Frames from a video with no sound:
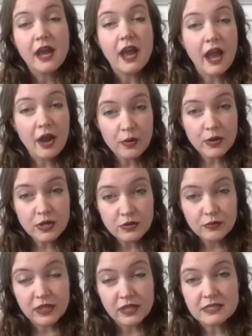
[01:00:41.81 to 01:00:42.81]
how are you
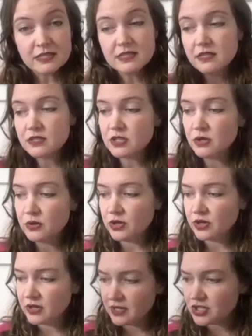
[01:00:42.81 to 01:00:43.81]
doing this? So
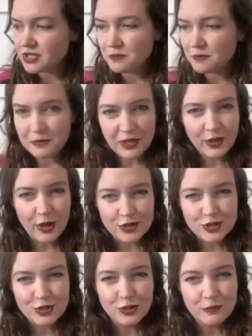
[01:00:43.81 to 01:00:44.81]
you're going to just be
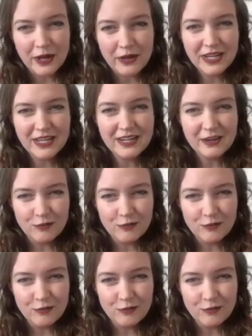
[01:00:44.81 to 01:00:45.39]
logical about it,